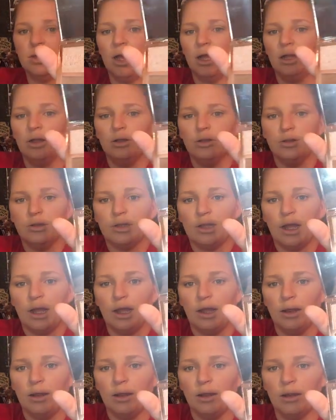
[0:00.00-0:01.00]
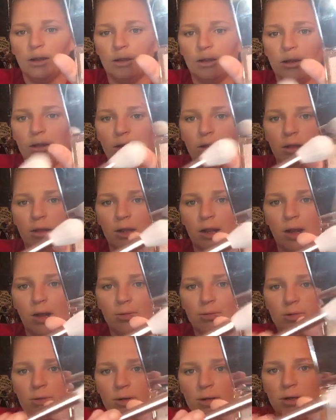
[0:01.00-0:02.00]
Use that.
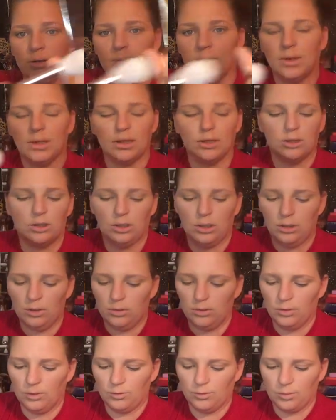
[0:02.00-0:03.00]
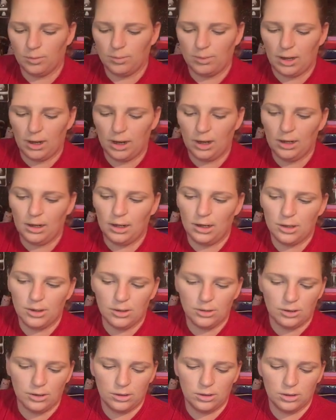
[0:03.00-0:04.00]
I'll go in with these two for my
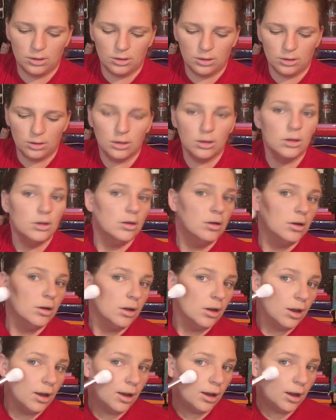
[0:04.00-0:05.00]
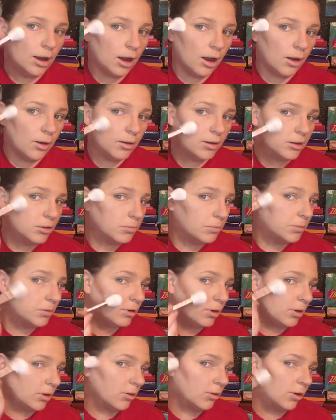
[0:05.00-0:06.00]
highlighter. I always put
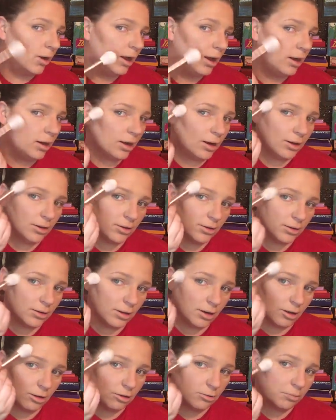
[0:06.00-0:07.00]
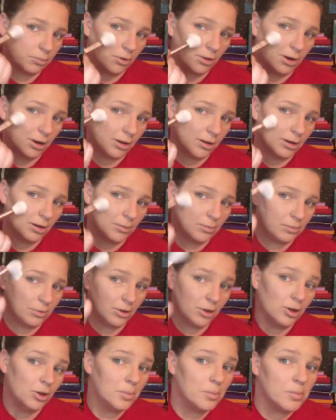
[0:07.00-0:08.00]
a little highlighter, then I spray it, then I put
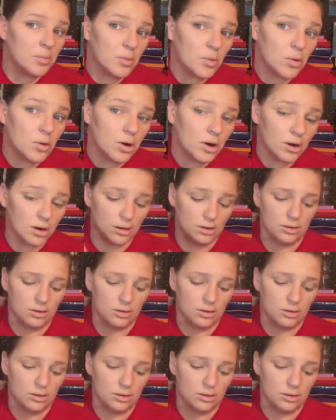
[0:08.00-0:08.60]
a little more.